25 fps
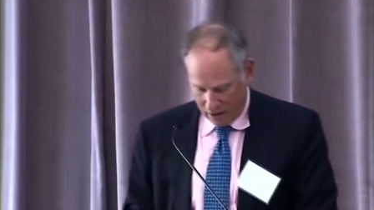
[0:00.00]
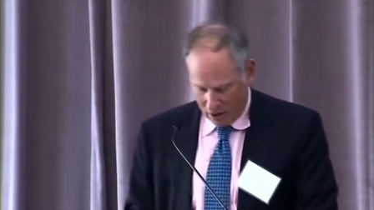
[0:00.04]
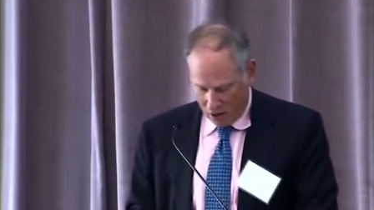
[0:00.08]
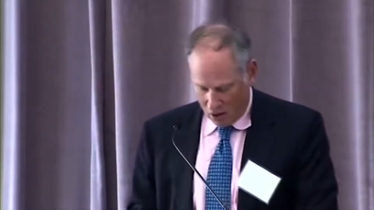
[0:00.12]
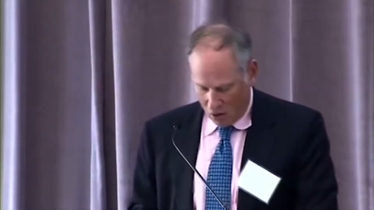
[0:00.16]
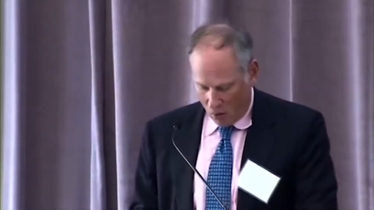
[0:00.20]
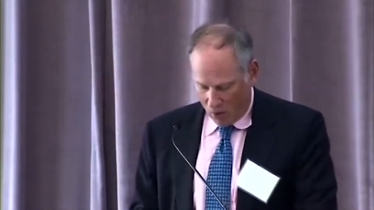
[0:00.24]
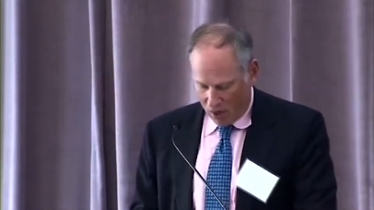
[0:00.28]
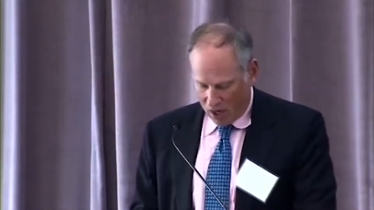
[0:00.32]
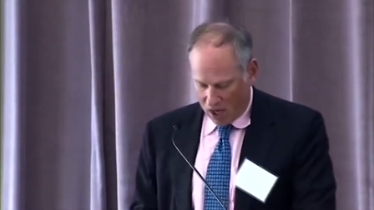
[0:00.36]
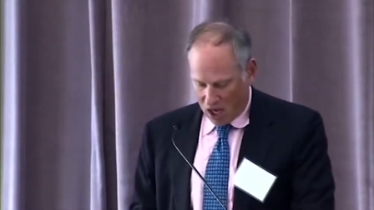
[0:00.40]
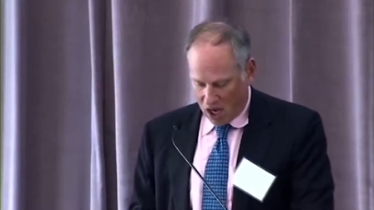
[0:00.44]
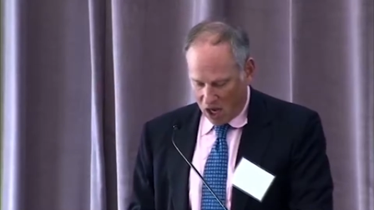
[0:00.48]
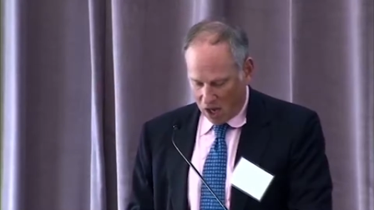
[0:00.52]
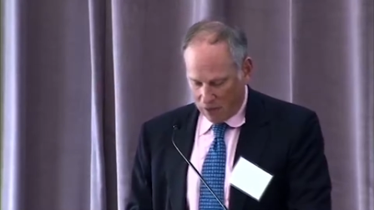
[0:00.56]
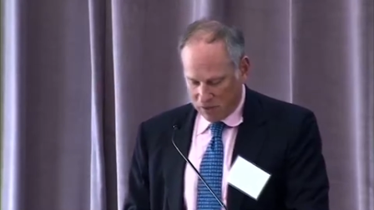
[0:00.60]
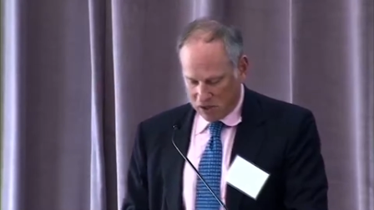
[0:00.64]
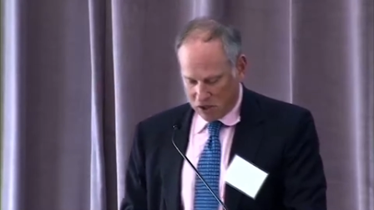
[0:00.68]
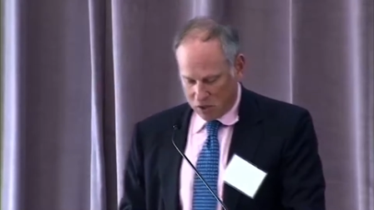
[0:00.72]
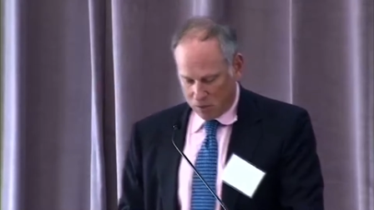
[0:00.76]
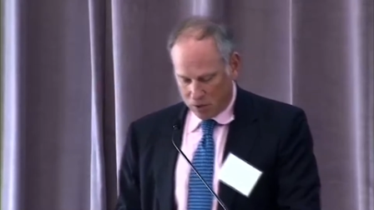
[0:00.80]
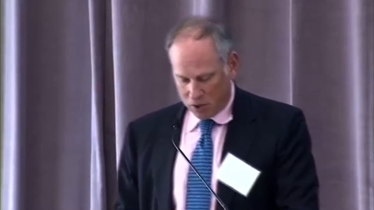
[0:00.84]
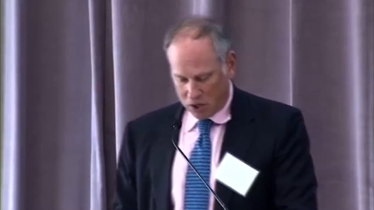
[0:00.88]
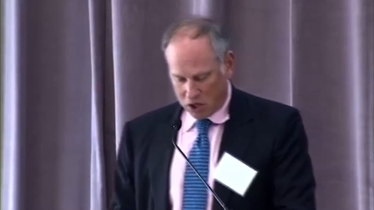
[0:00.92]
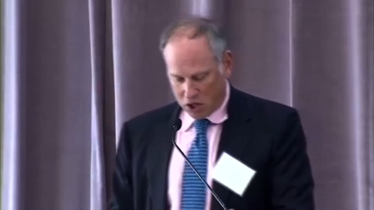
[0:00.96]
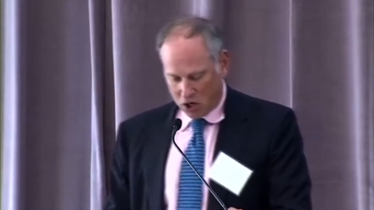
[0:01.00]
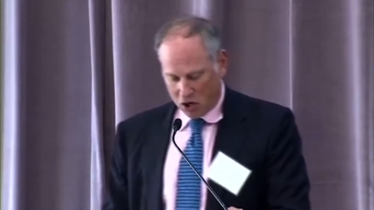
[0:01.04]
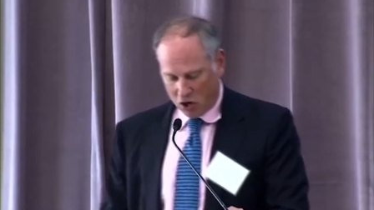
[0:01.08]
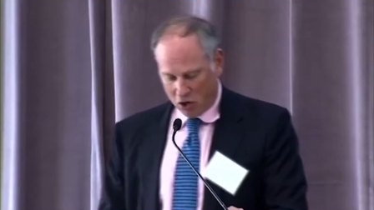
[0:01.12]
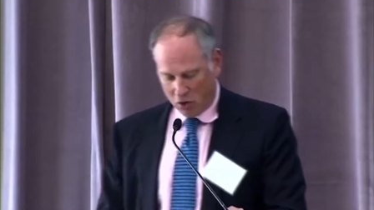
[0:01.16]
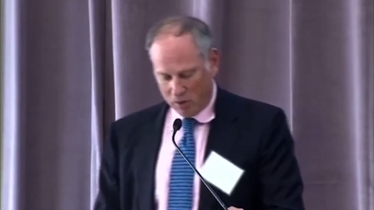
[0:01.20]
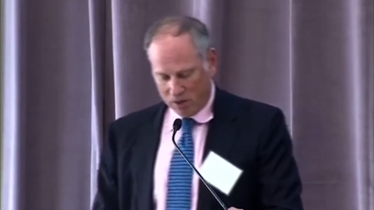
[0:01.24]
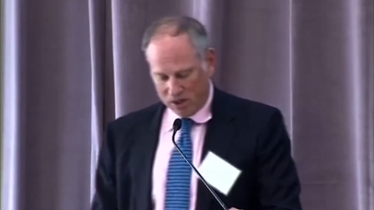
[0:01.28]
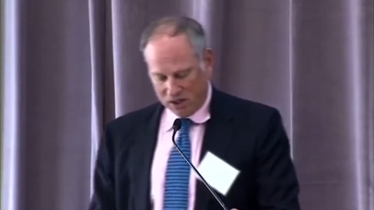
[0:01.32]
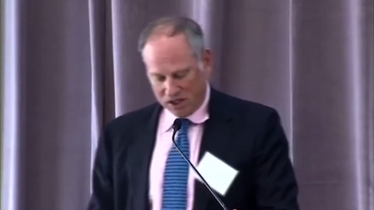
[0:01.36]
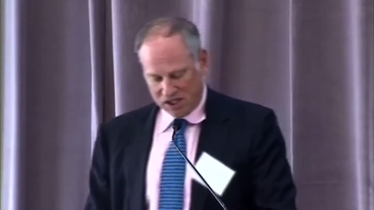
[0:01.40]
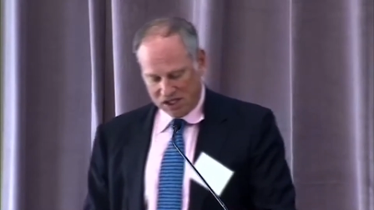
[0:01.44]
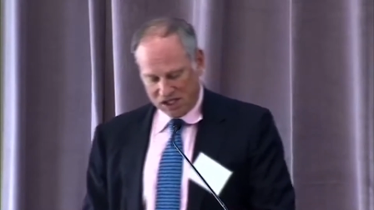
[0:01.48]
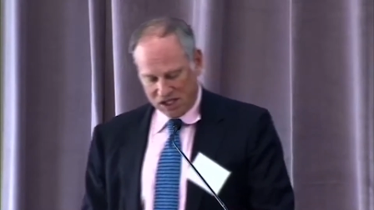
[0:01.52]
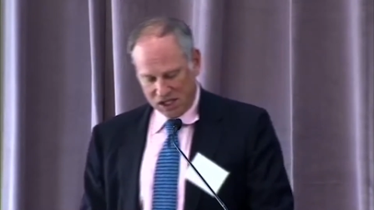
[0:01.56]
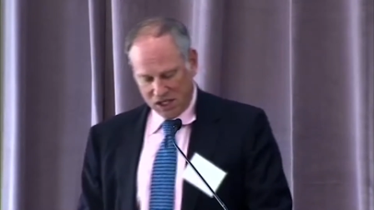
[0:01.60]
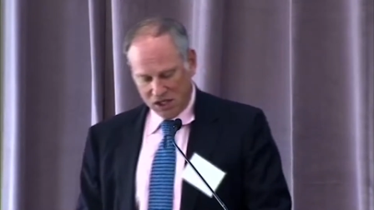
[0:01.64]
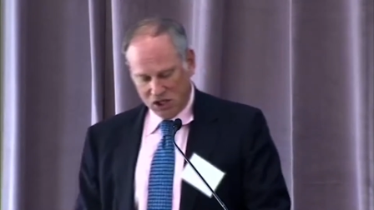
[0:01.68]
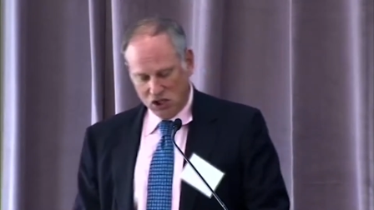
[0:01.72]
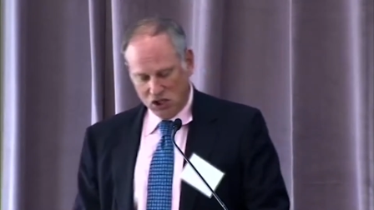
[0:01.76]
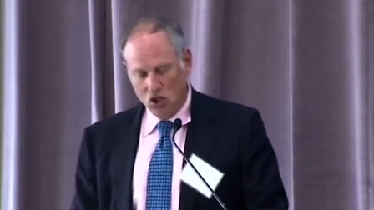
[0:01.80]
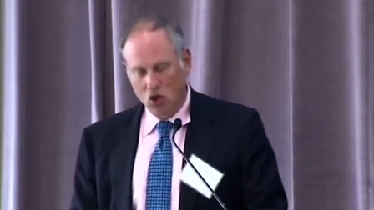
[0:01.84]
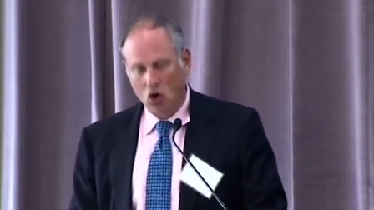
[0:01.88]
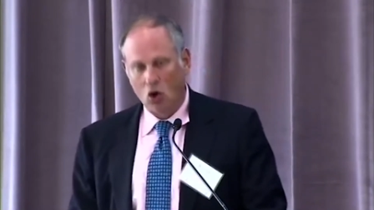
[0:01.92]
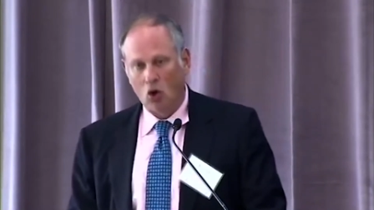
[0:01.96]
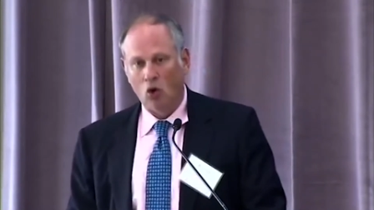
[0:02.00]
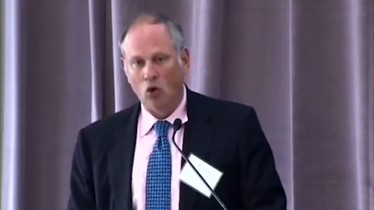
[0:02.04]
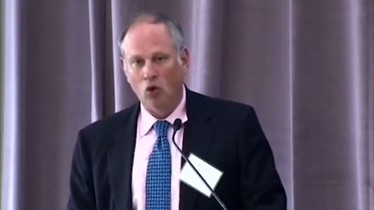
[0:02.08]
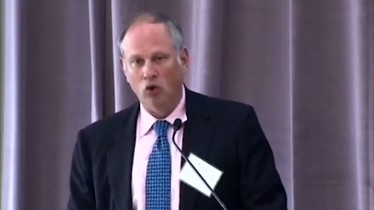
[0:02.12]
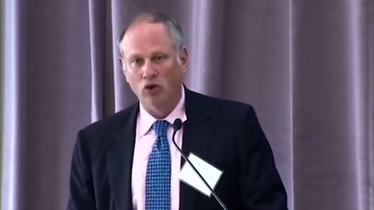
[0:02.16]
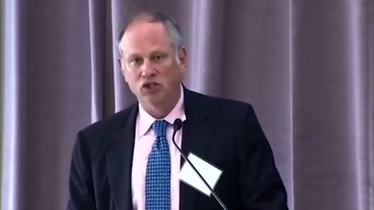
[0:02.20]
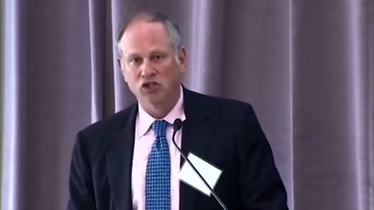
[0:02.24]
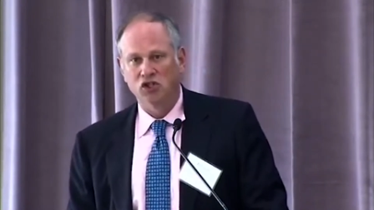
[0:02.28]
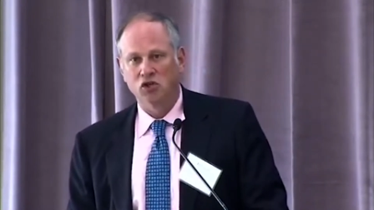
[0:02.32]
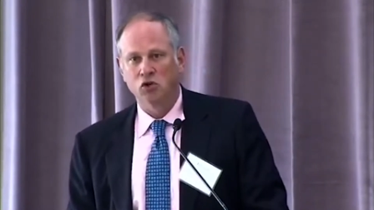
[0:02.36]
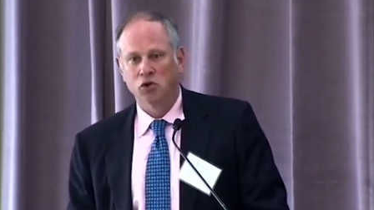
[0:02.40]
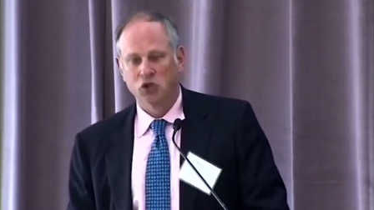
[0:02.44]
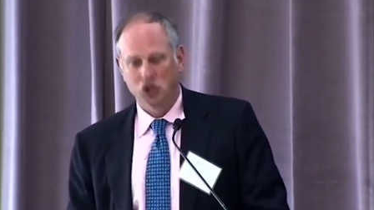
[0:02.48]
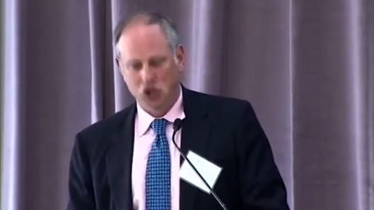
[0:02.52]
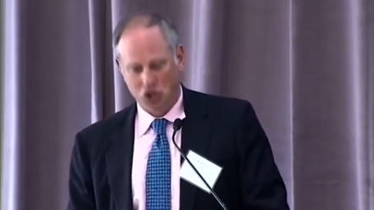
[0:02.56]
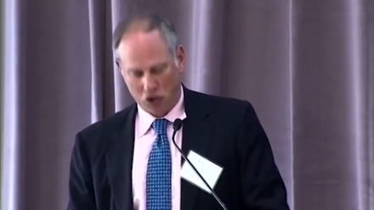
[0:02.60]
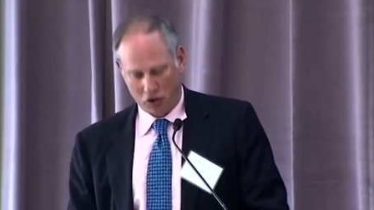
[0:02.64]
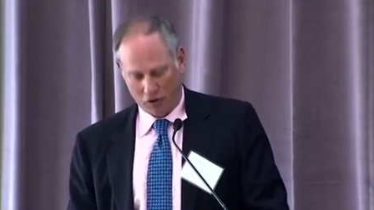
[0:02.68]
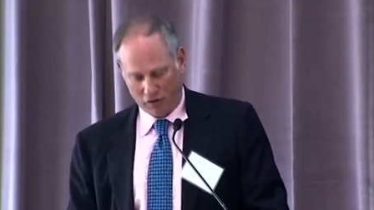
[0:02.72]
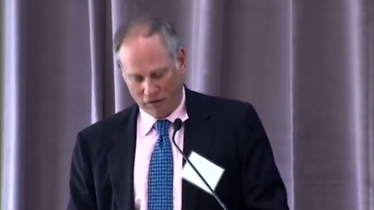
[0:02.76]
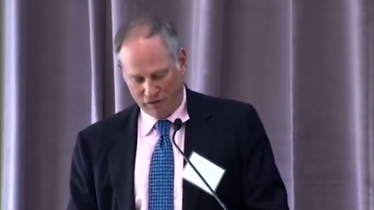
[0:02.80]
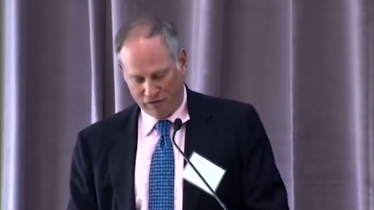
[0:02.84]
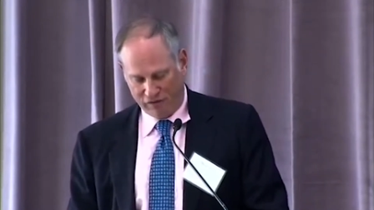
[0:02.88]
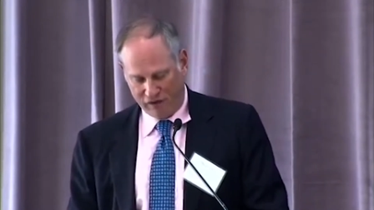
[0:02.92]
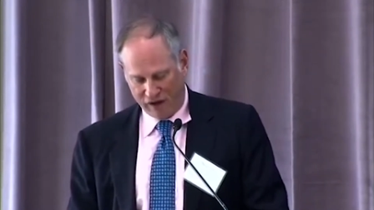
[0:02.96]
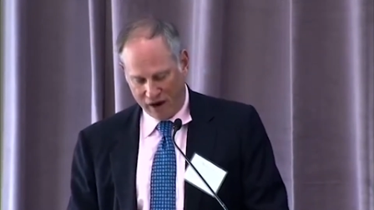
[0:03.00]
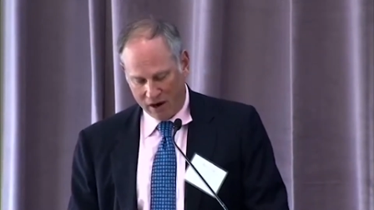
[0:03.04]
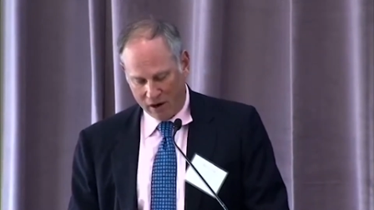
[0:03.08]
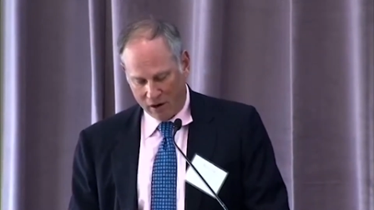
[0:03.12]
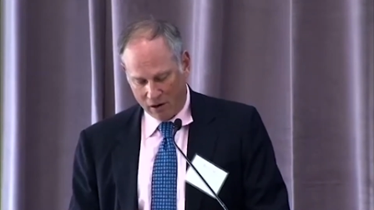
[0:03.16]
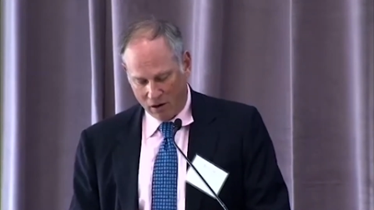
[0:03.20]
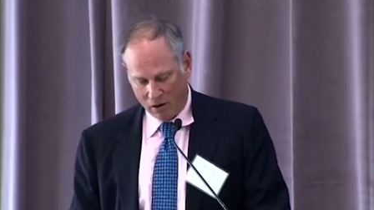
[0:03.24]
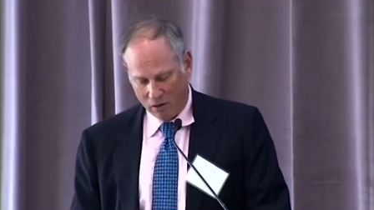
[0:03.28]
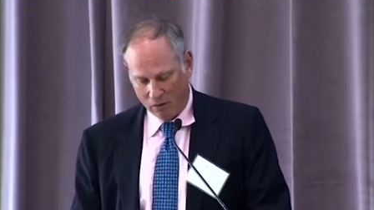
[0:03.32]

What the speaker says: When it comes to procurement, the city's goal is to ensure fair,